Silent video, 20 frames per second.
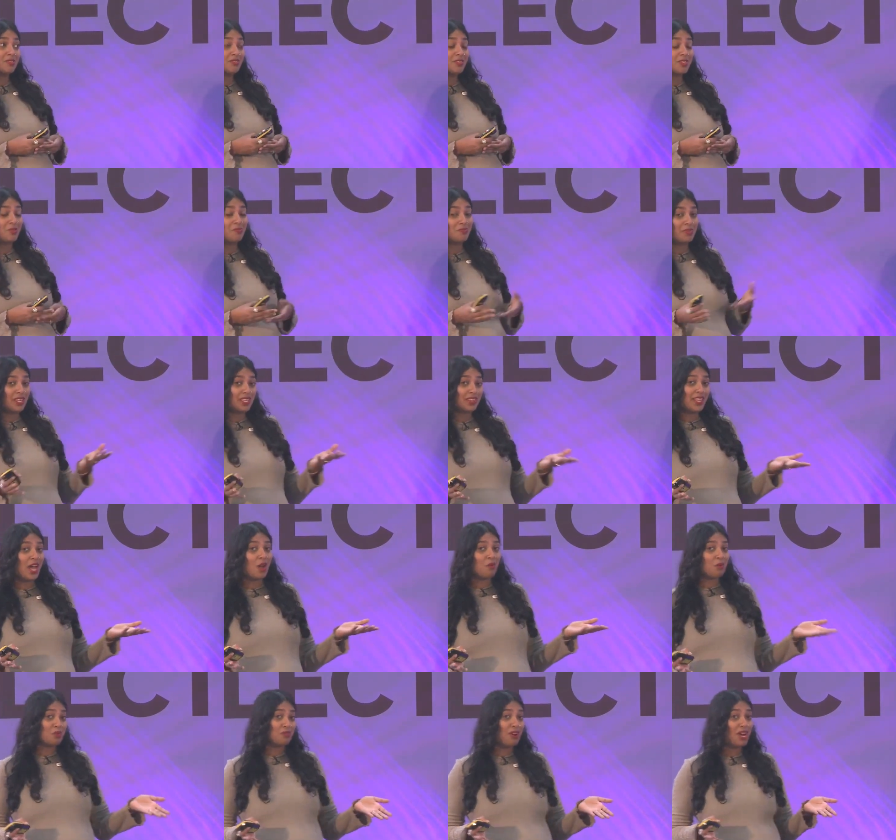something that I
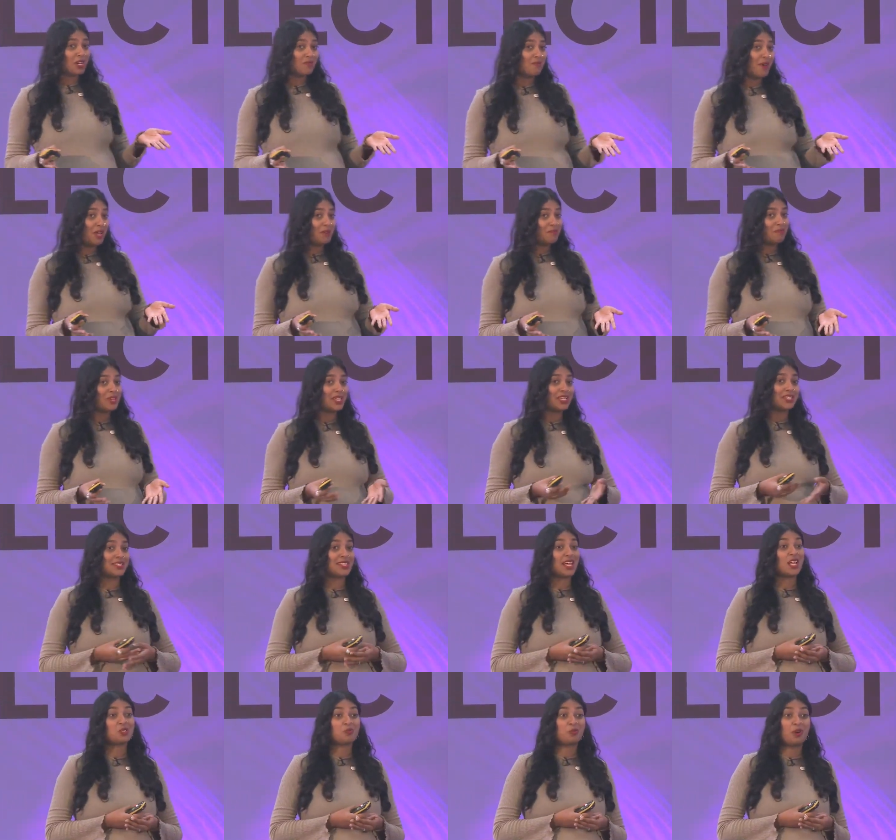would recommend, because
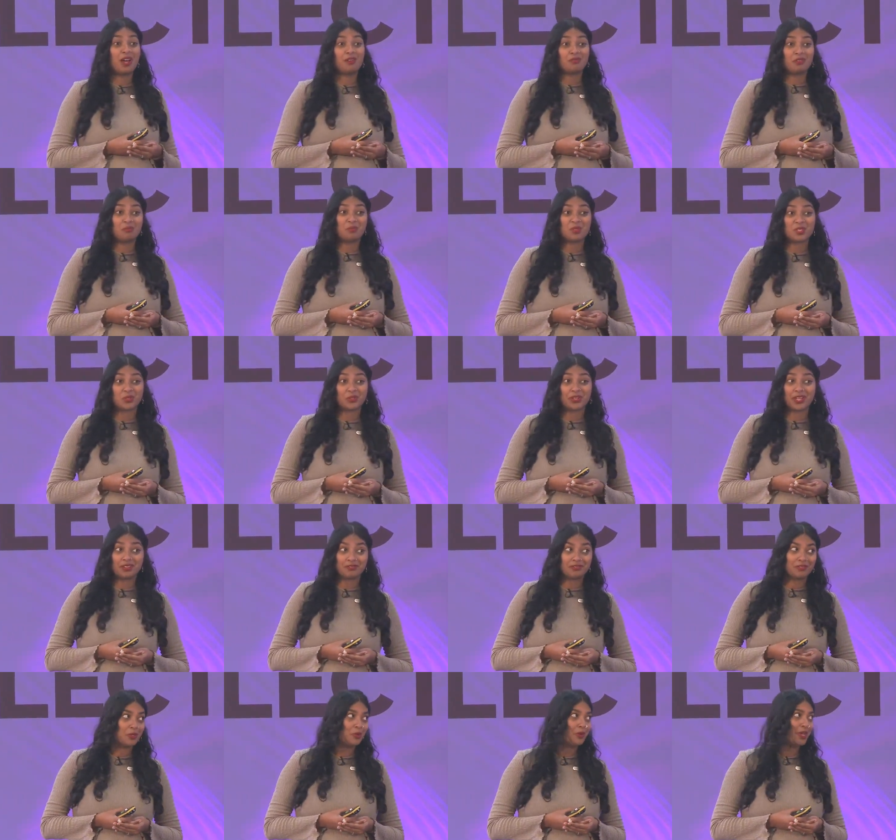that's what everyone was looking
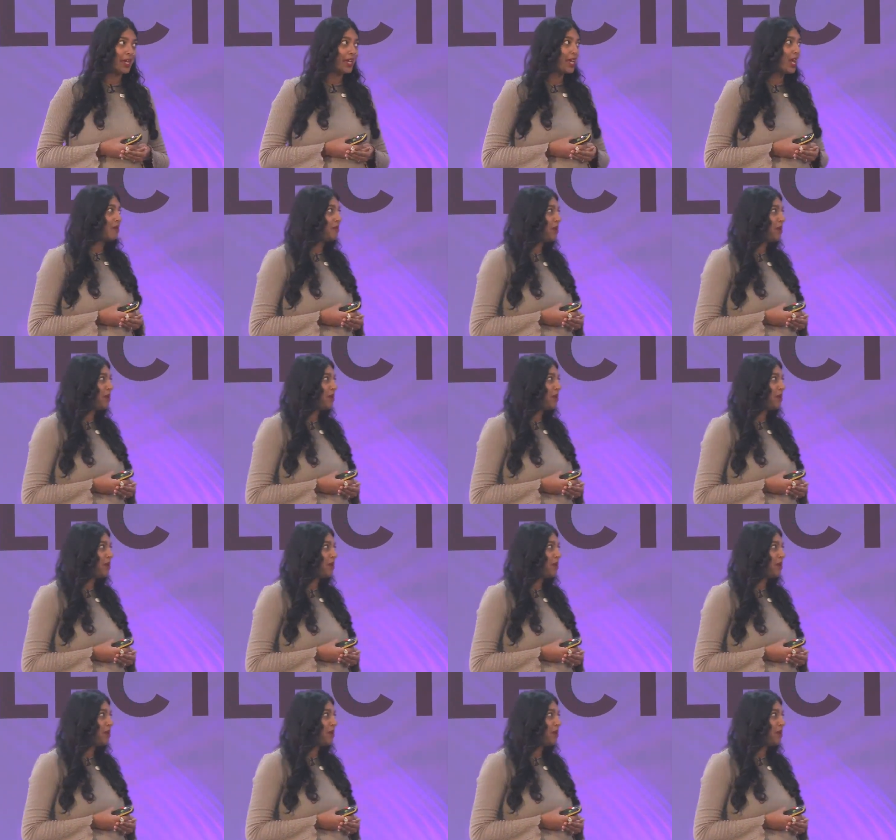for when I came